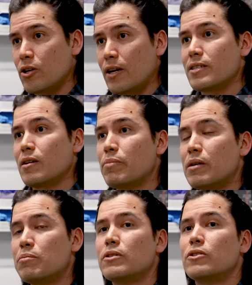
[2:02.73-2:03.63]
shot, some
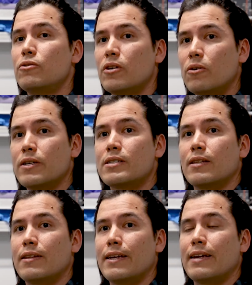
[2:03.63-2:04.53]
people do notice
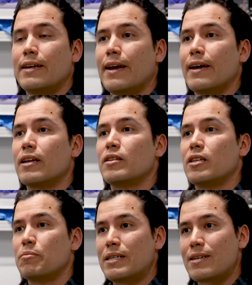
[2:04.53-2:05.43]
that they can get a
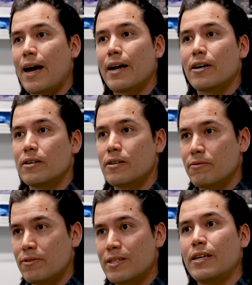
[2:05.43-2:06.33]
little bit tired,
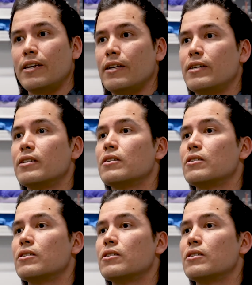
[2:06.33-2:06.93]
fatigued,